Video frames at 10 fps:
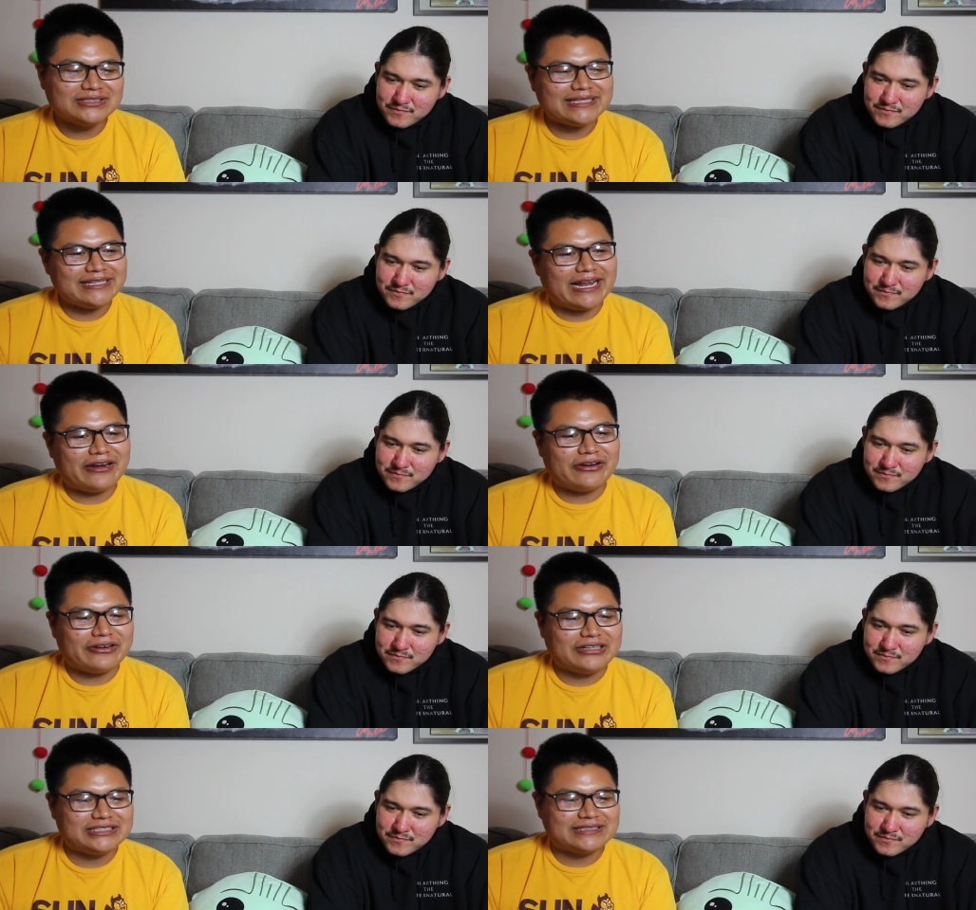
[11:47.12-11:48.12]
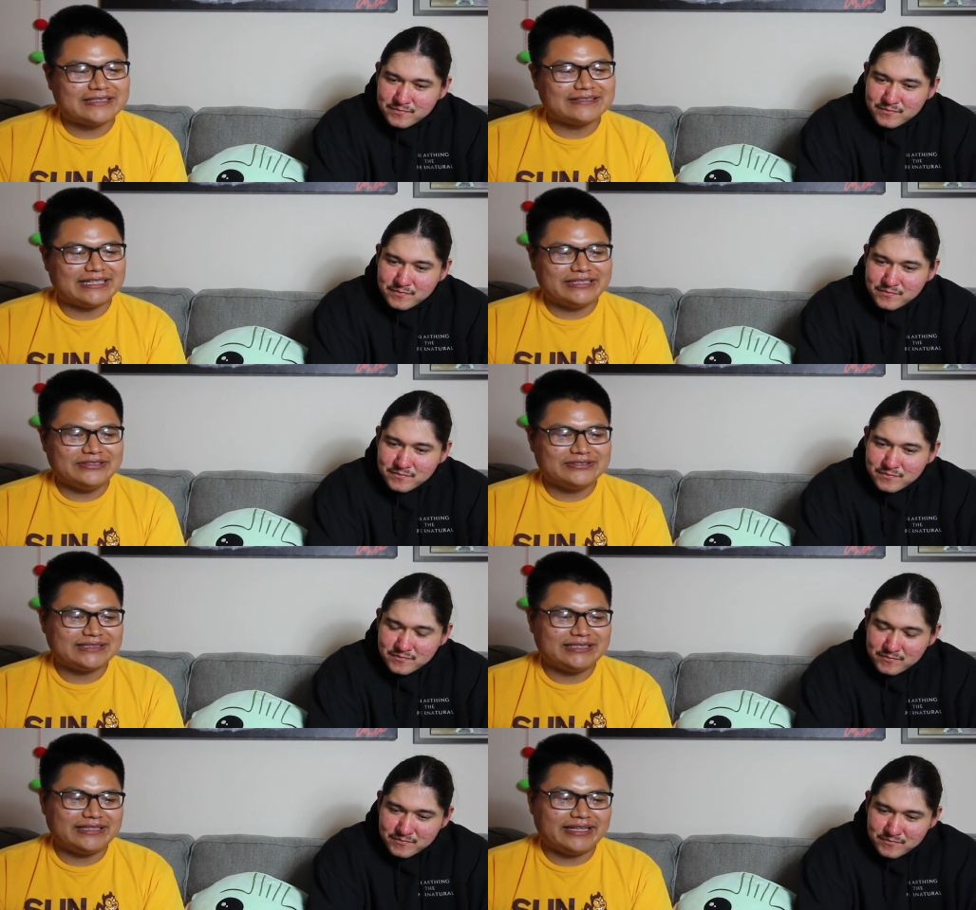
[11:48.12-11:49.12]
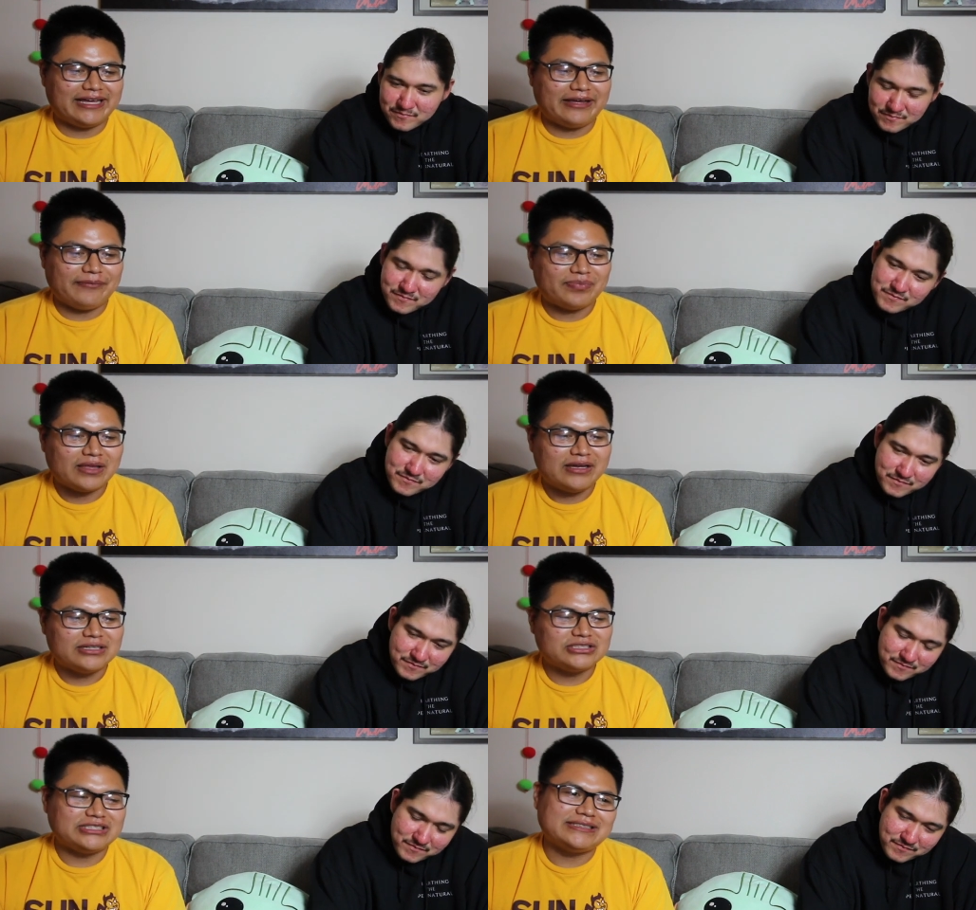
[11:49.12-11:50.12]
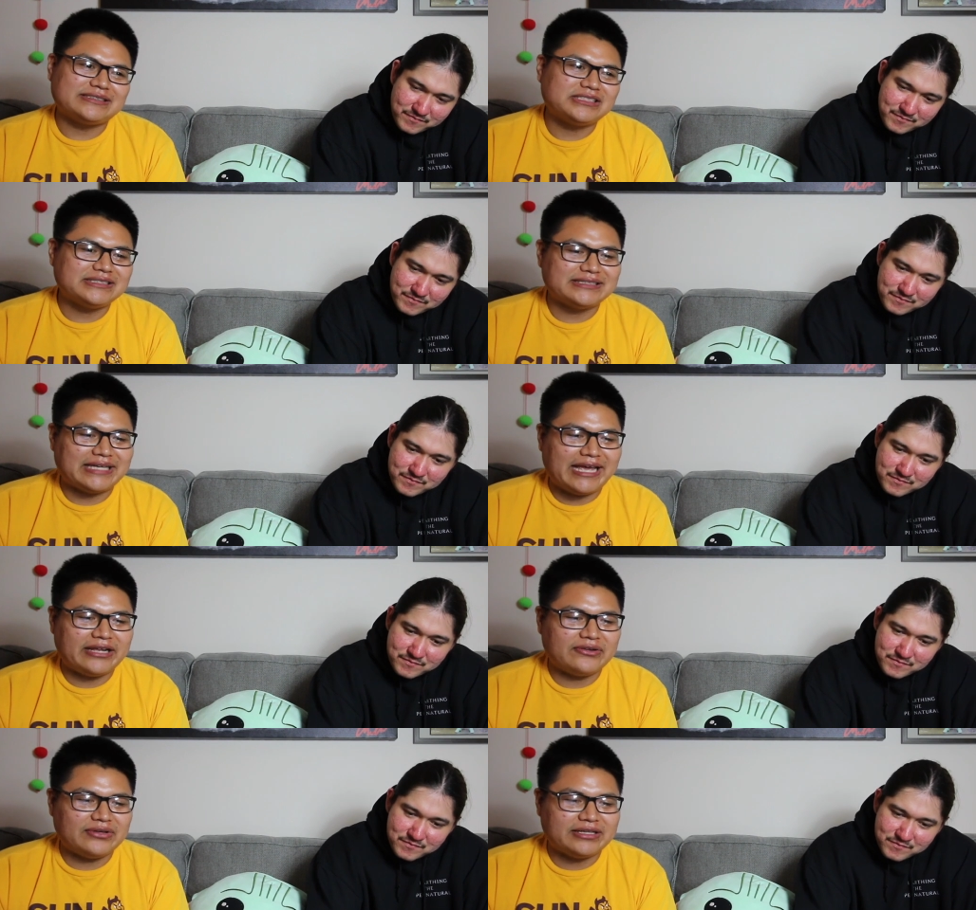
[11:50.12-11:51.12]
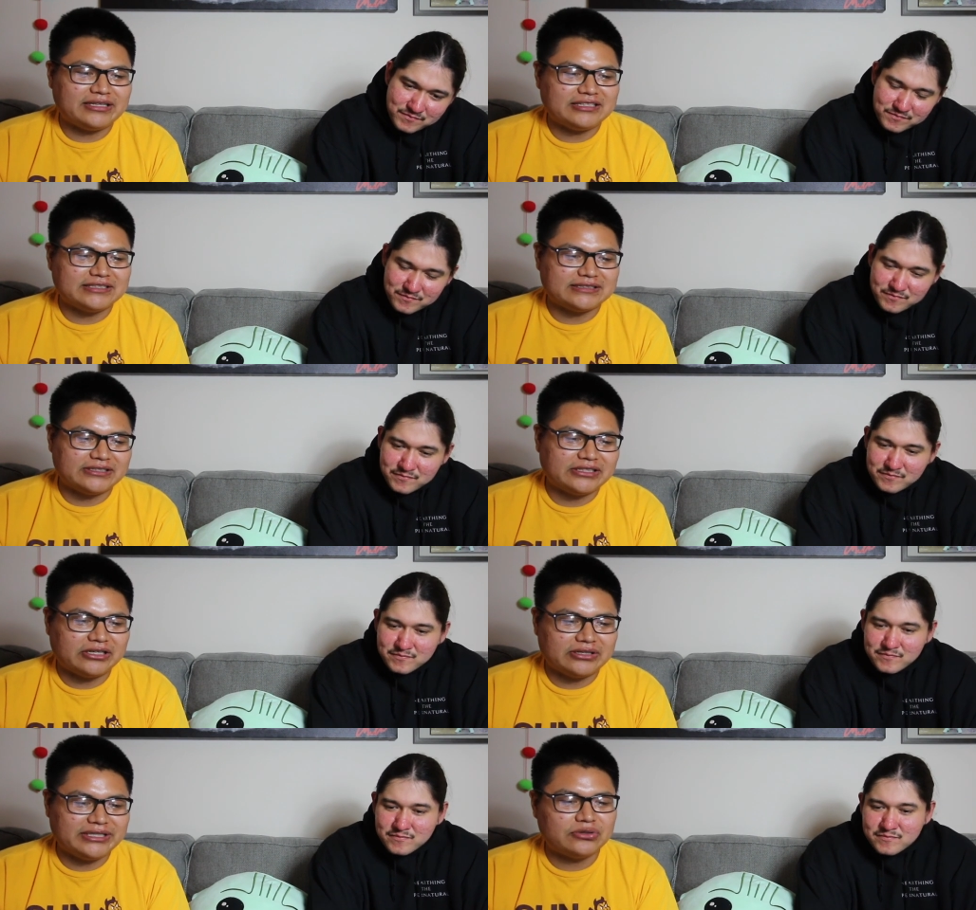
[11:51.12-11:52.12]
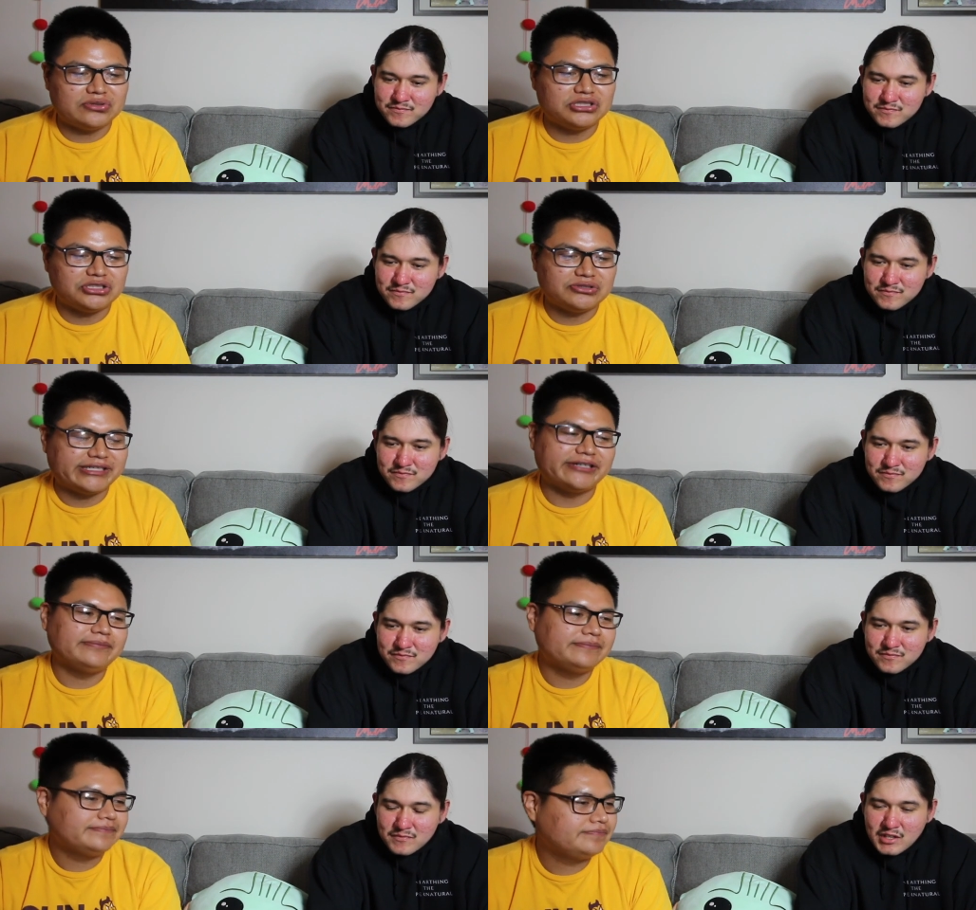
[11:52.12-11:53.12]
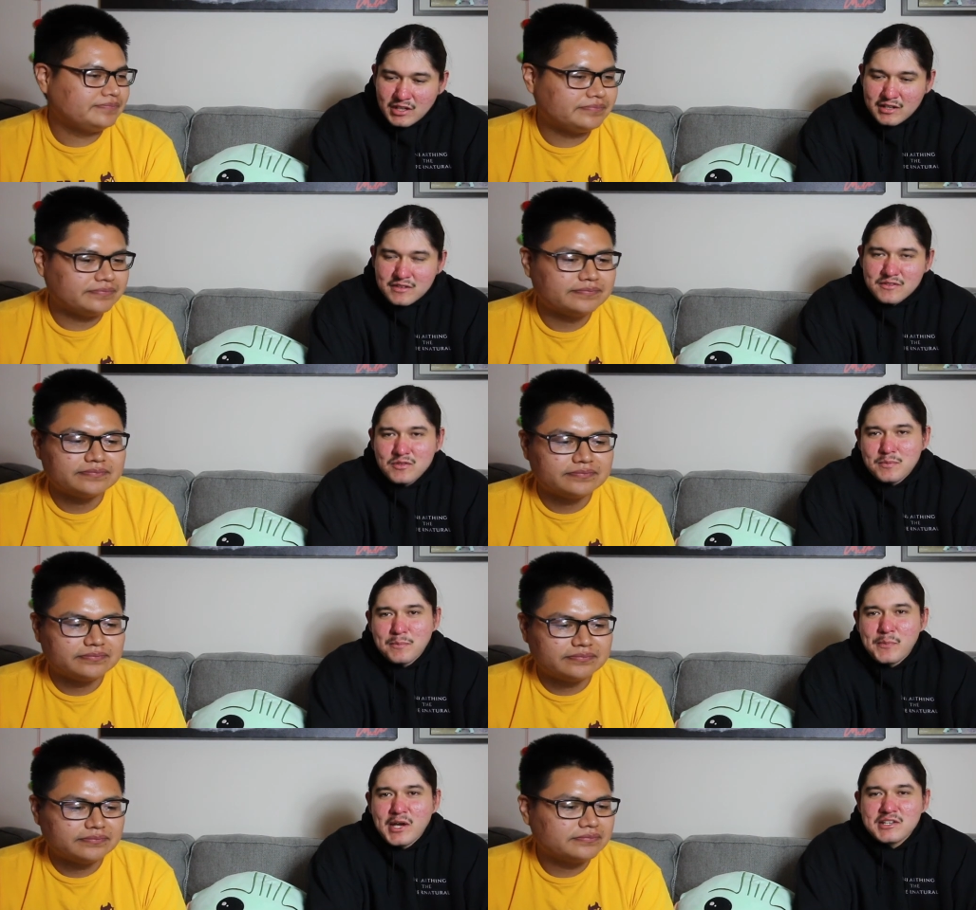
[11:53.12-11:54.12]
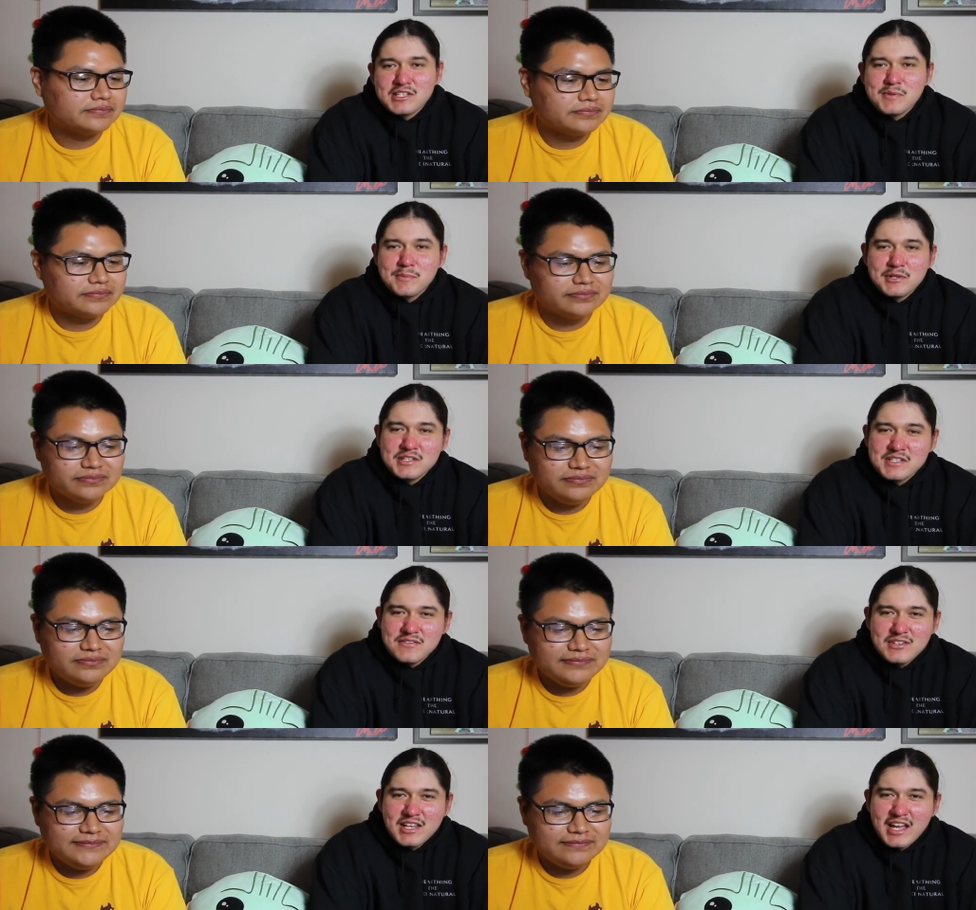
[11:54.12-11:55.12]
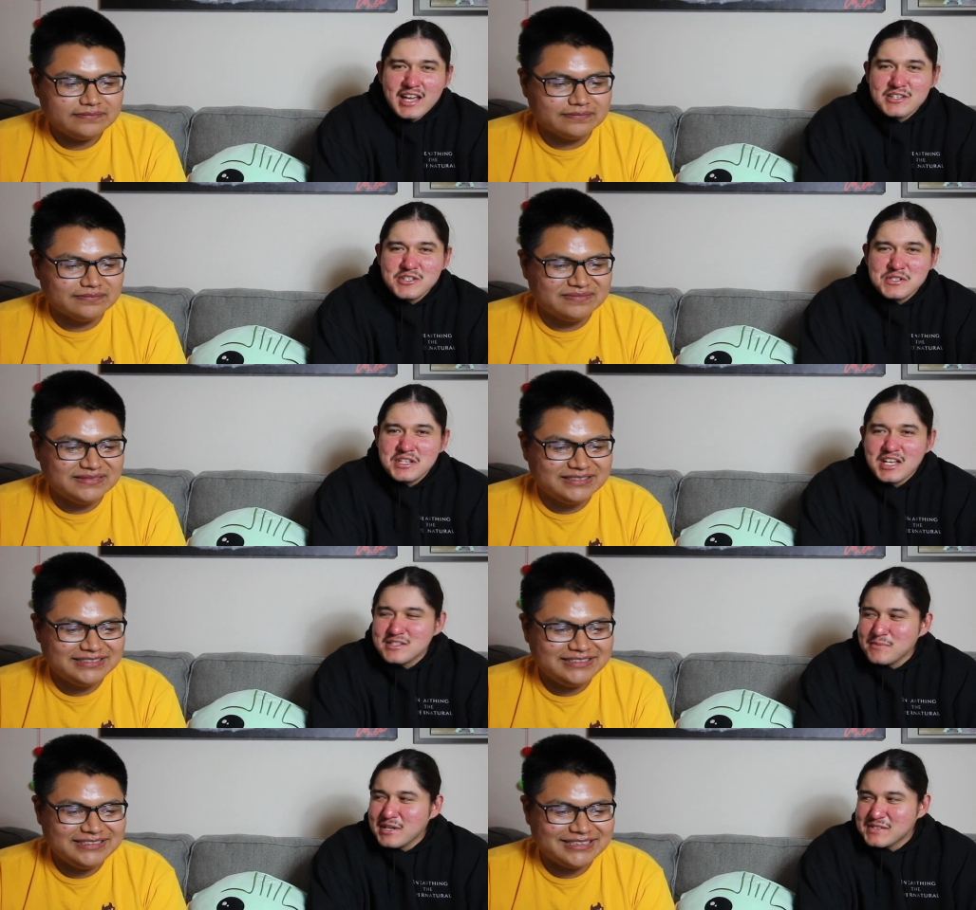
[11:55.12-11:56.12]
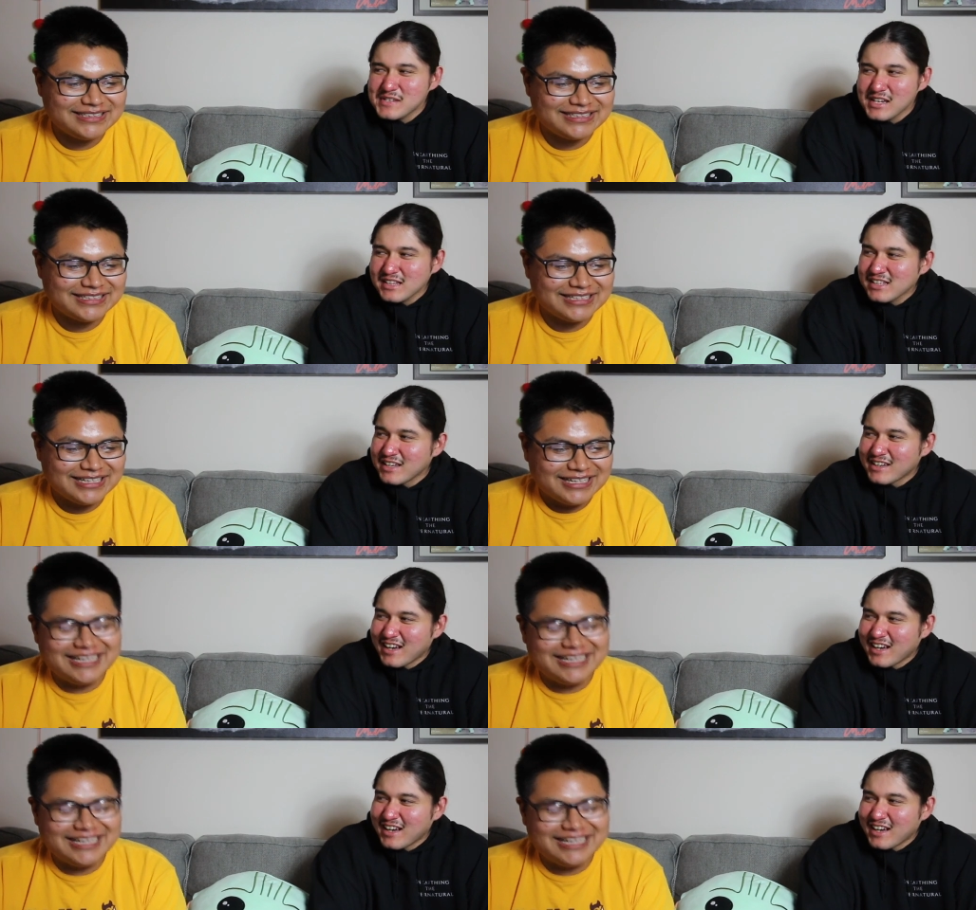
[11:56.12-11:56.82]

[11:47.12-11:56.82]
Speaker 1: you've seen that in her. And just sucks that you see that she she's handling these uh, legal issues now.
Speaker 2: Yeah, you bet all these people on the TV like, hey, she did that to me at City League.